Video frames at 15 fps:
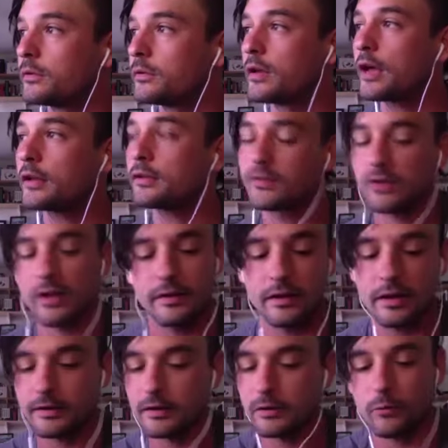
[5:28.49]
had said that
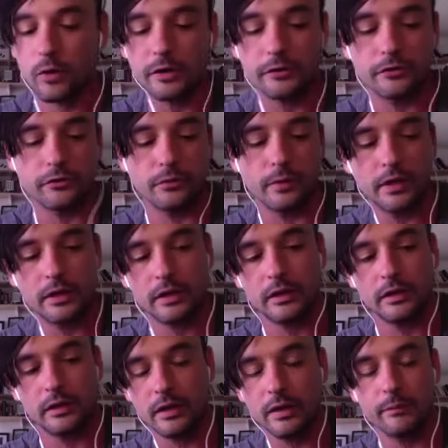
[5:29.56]
I didn't want to do
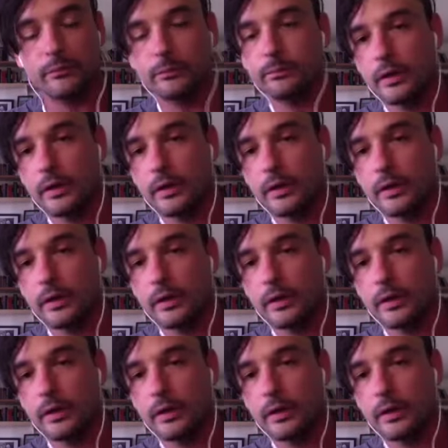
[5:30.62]
any imp-